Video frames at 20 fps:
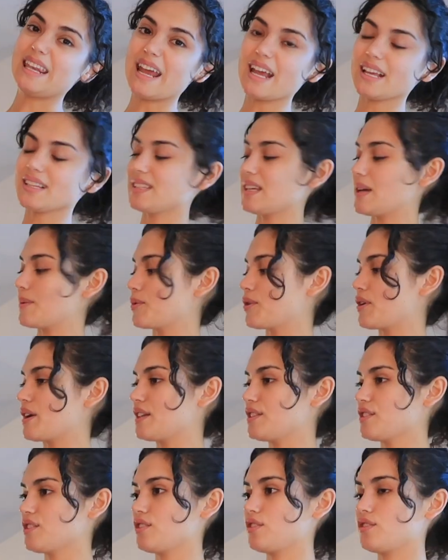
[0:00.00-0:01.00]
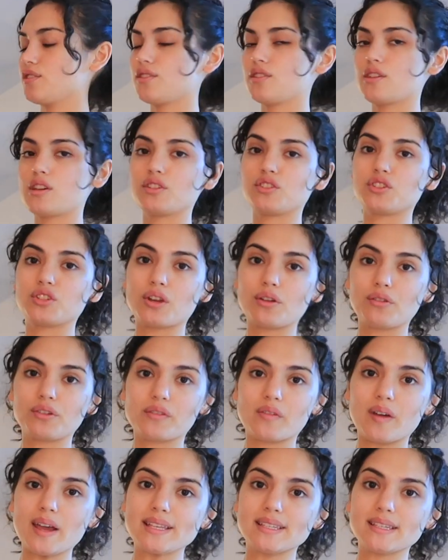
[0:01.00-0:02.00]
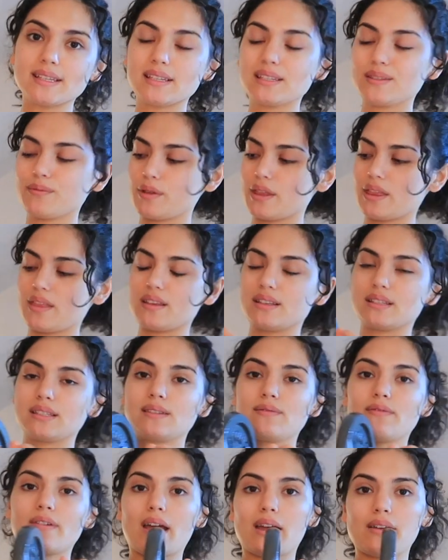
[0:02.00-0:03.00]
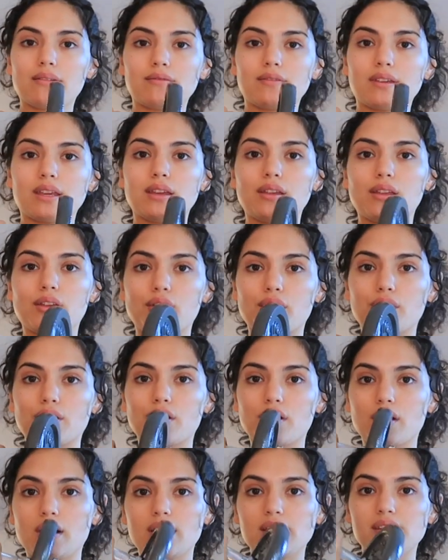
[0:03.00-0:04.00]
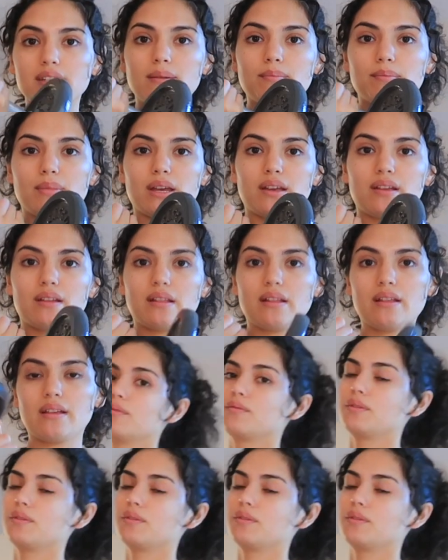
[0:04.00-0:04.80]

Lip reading: Next, I'm going to do shoulder raises with this 5 kilo dumbbell.